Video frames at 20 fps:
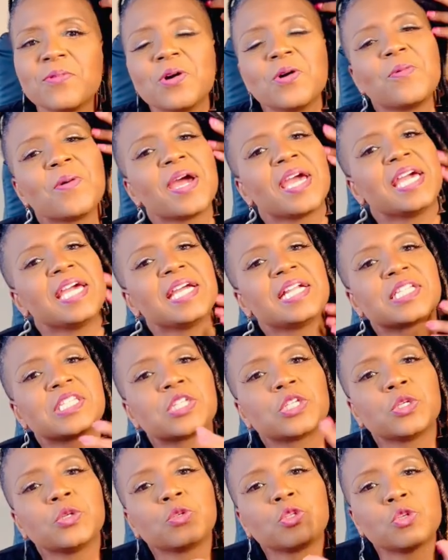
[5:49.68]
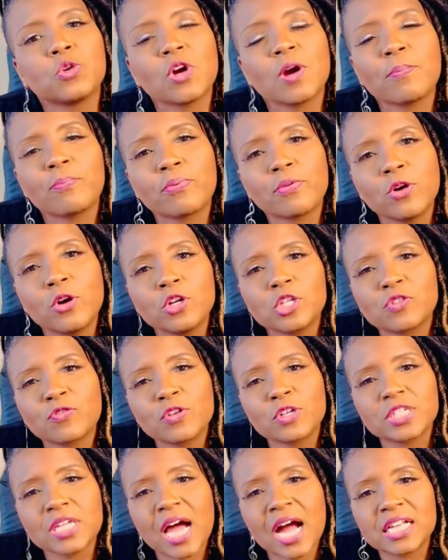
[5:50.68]
Wu Wei into your approach
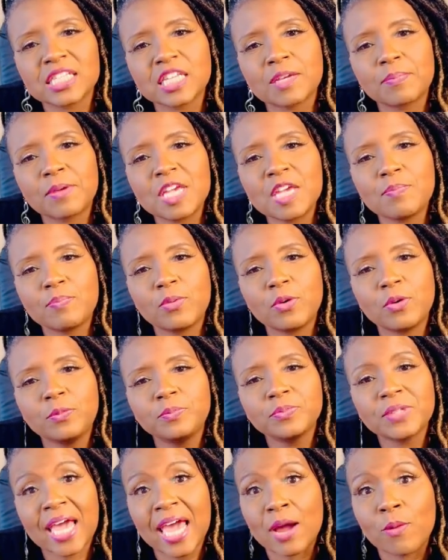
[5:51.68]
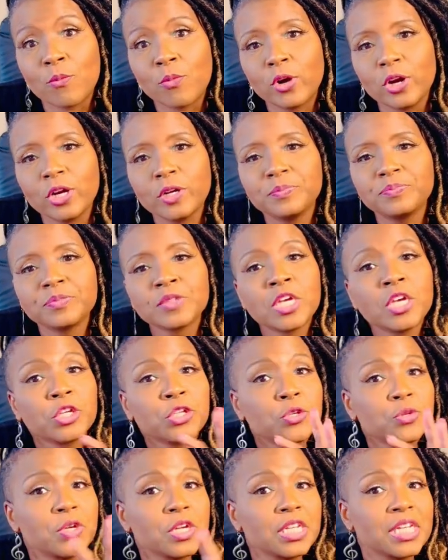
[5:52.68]
for toxic people at work,
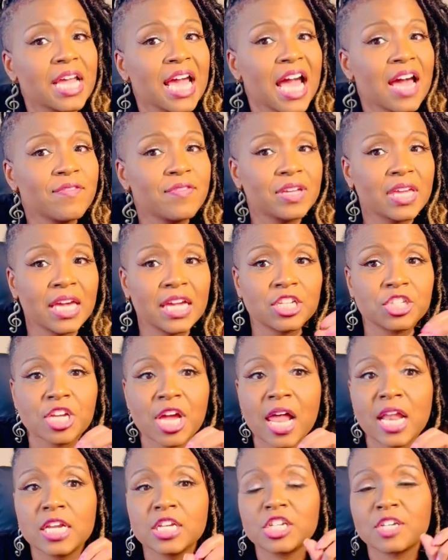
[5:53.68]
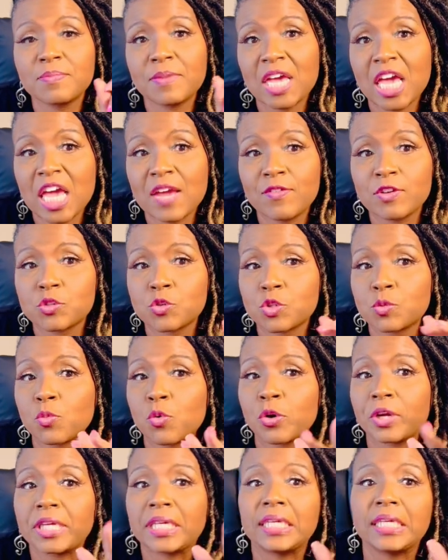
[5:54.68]
you can navigate challenging behaviors with
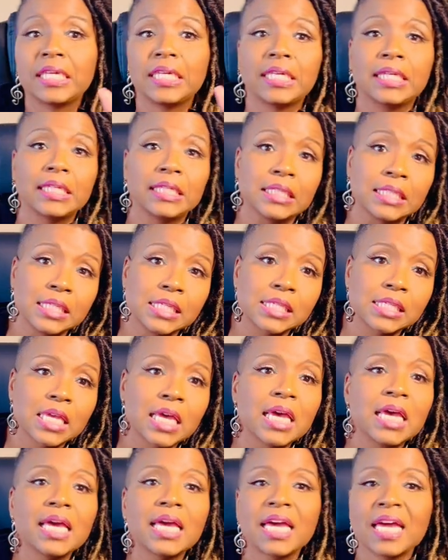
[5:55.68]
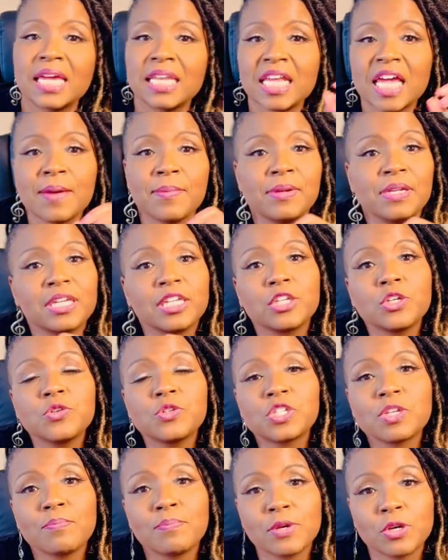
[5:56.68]
more ease, enabling you
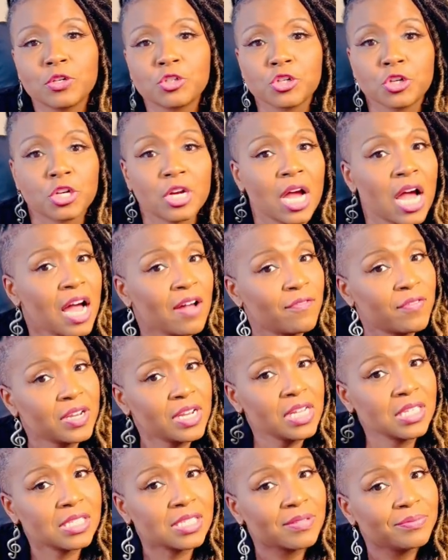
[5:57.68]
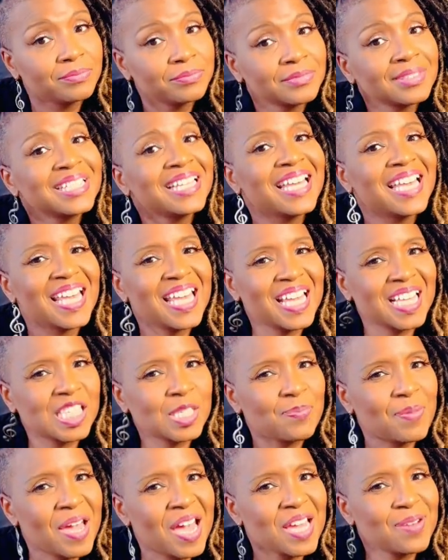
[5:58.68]
to build your confidence,
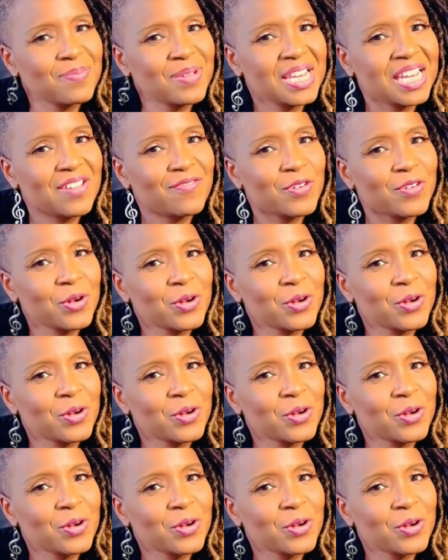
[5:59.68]
expand meaningful